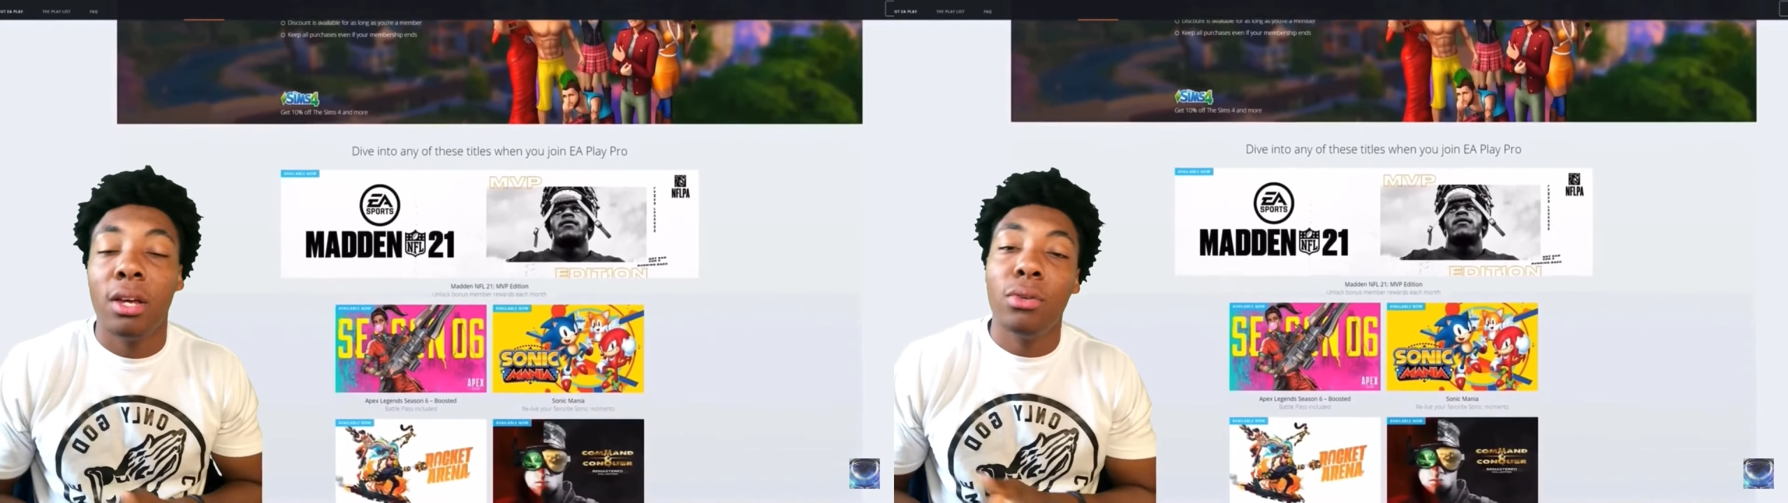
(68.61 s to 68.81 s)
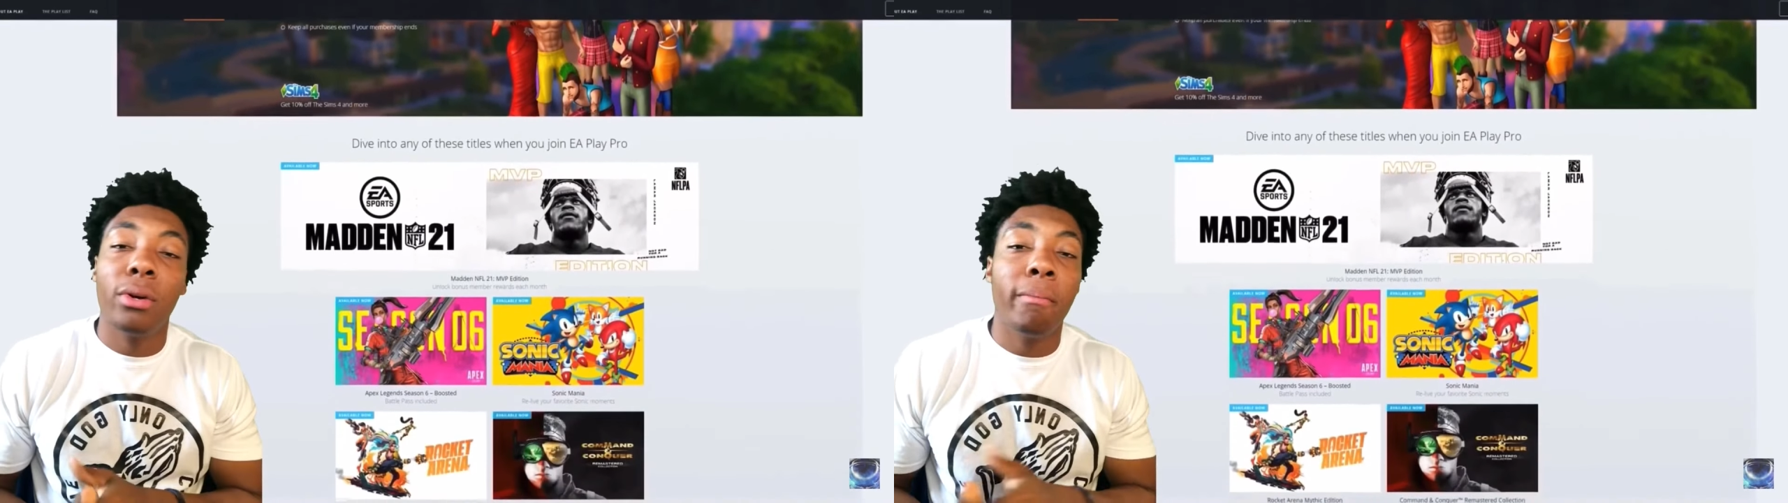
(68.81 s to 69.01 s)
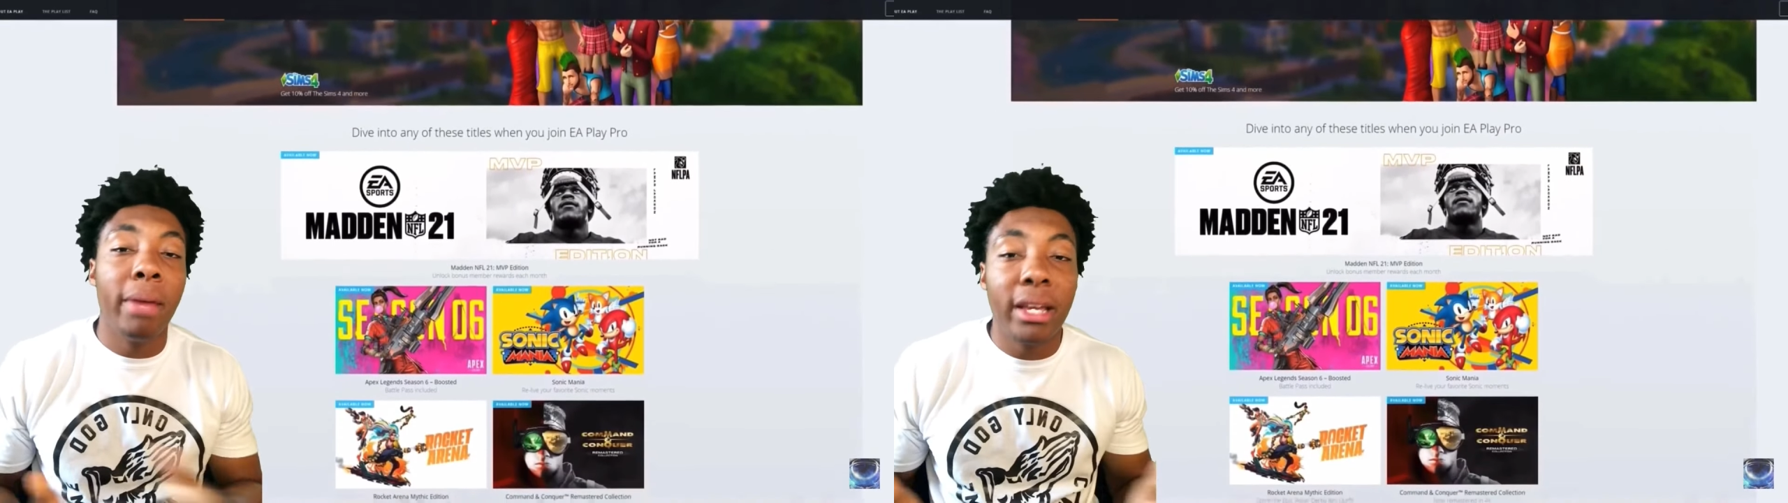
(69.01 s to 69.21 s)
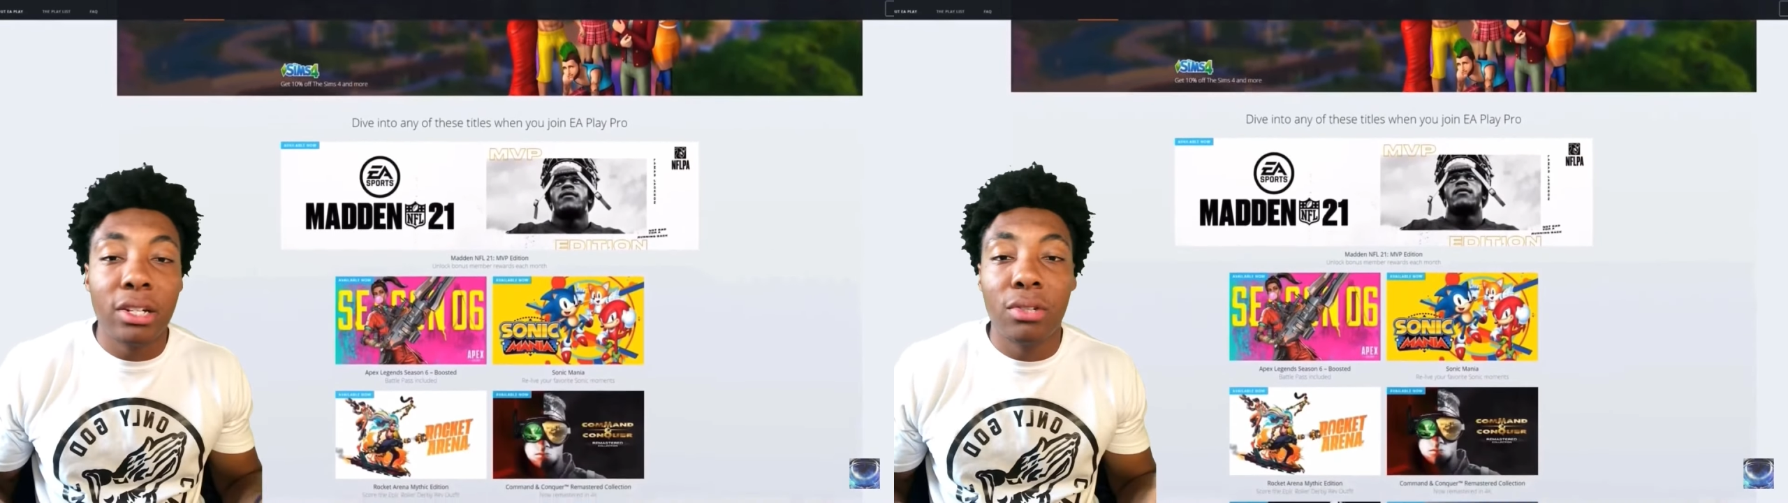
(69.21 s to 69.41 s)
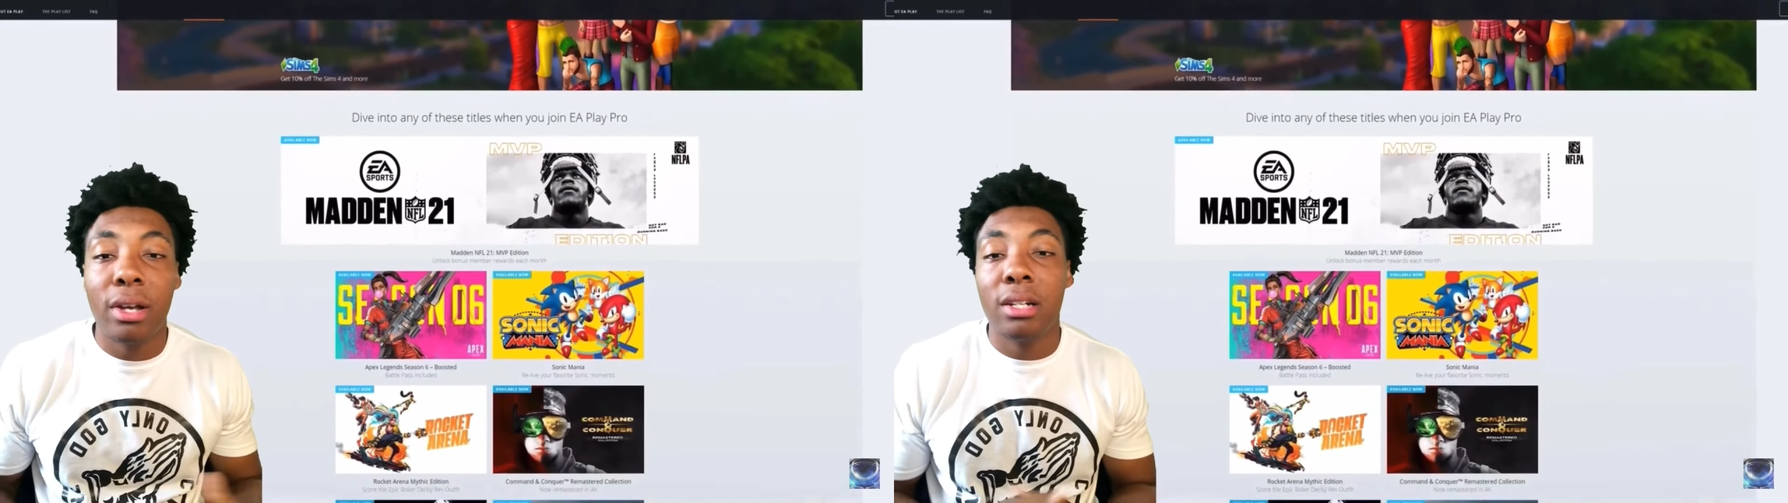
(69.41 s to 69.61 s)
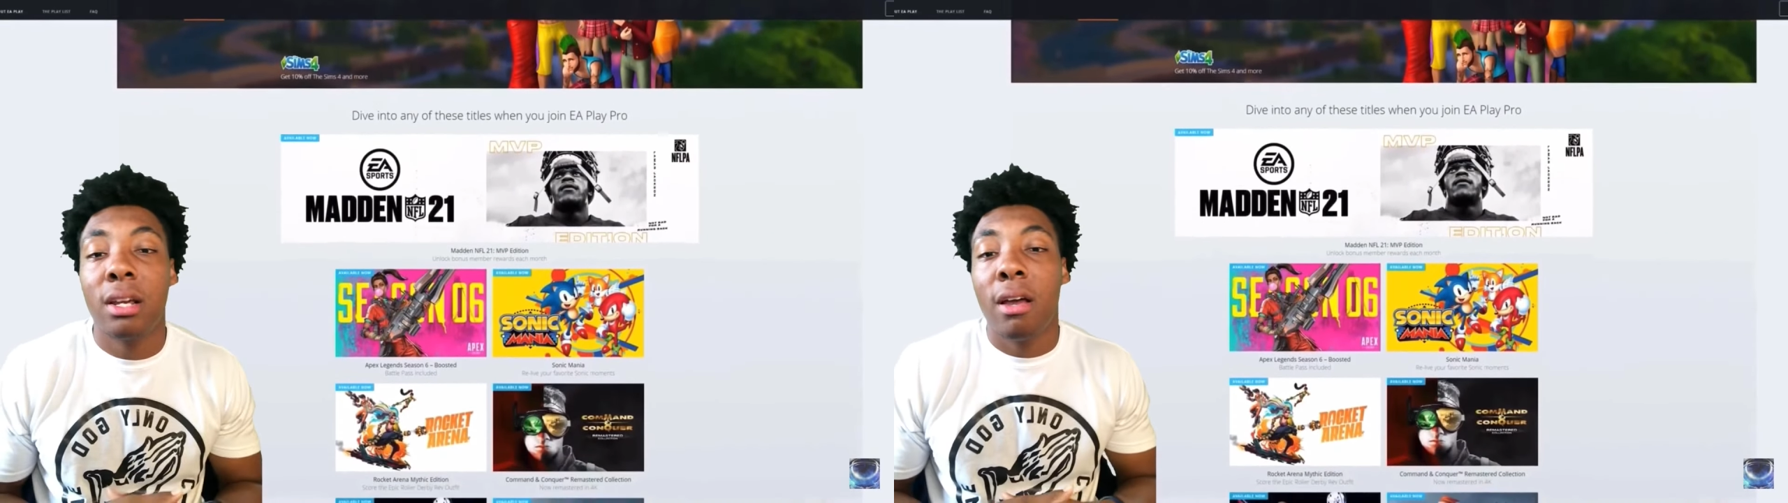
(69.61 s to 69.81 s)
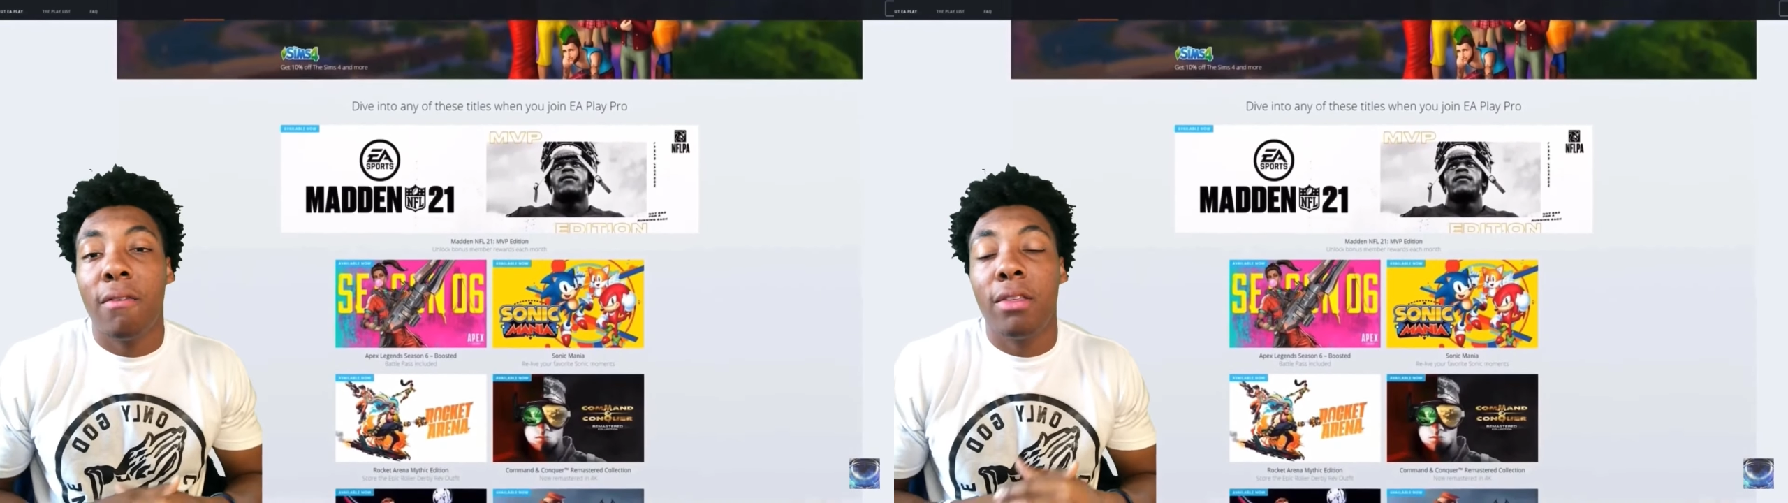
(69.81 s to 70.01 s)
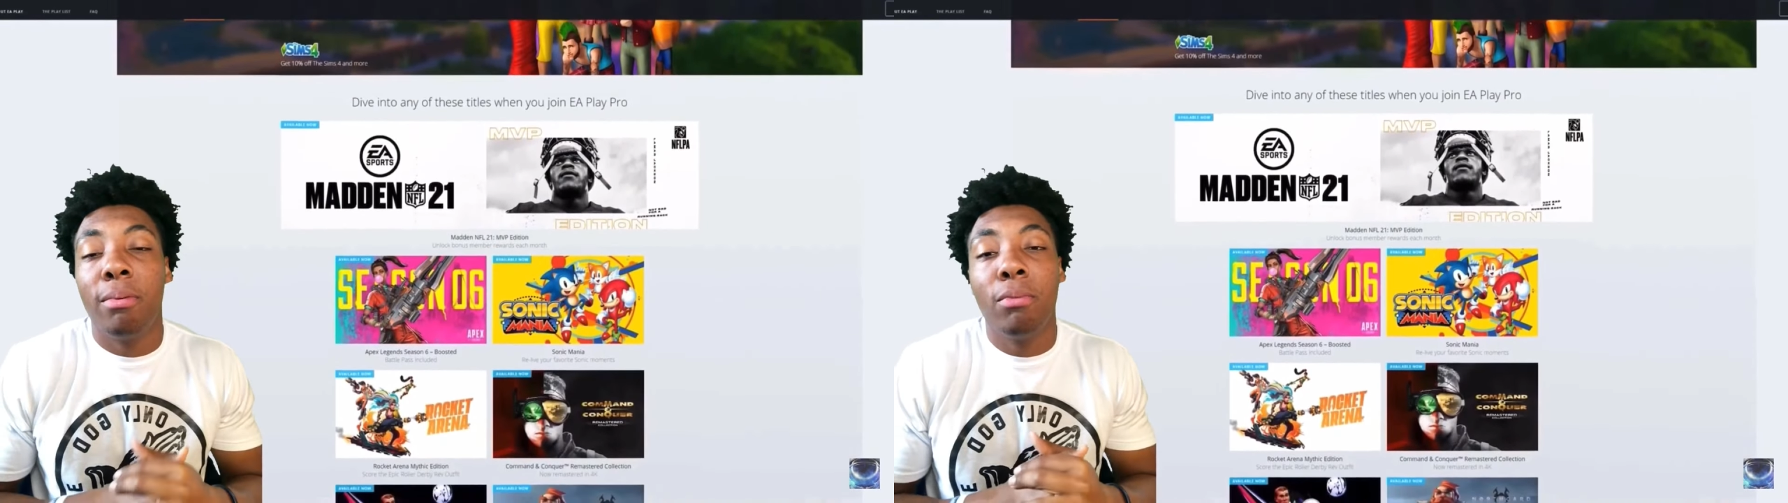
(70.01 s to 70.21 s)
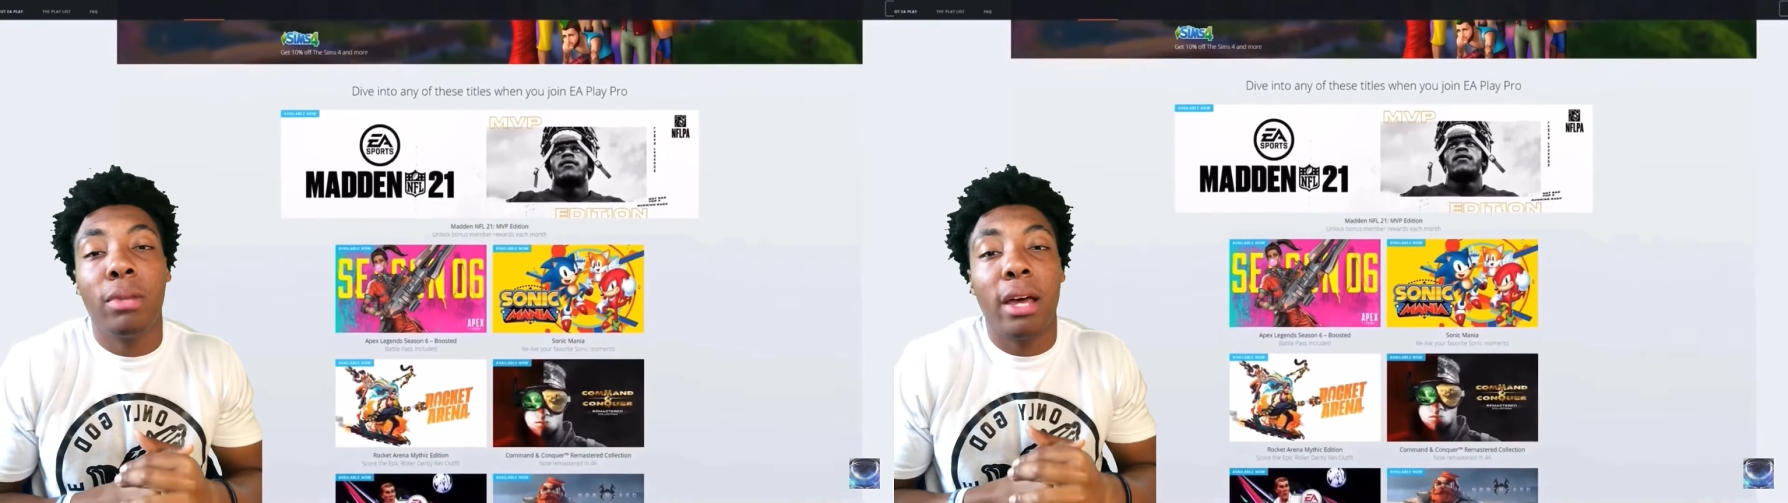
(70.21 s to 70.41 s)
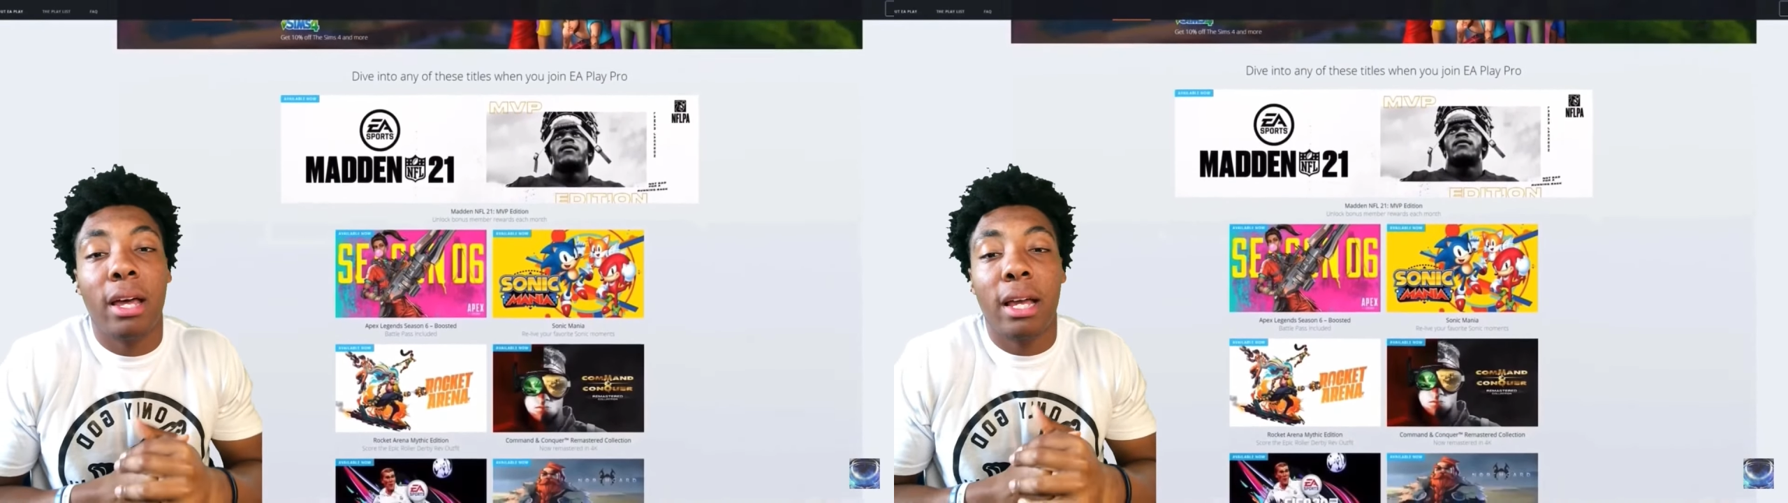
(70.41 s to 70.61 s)
You can make it stretch. For the people
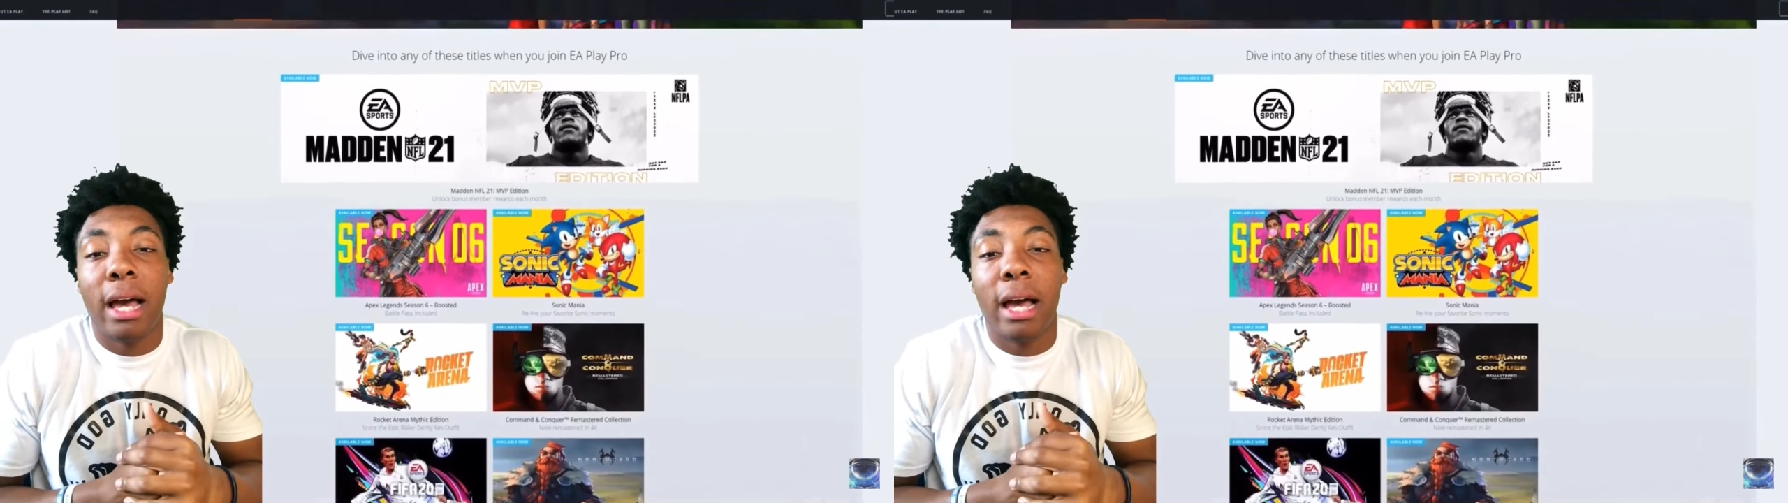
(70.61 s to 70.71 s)
that